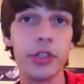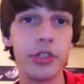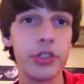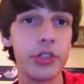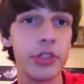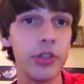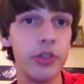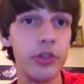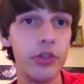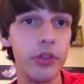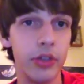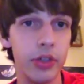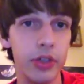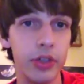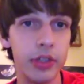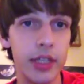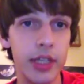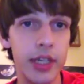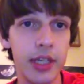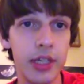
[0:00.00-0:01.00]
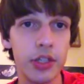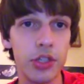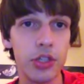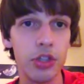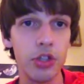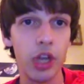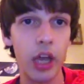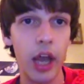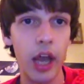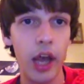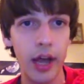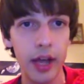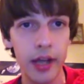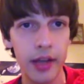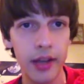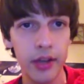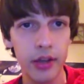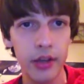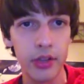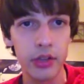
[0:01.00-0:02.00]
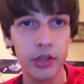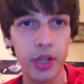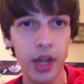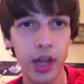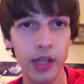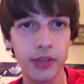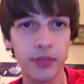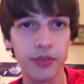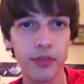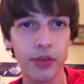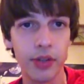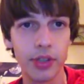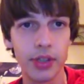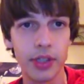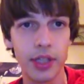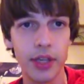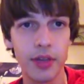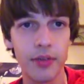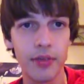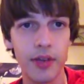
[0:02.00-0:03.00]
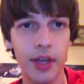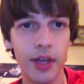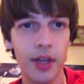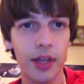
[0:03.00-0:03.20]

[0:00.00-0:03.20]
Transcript: to the July 2014.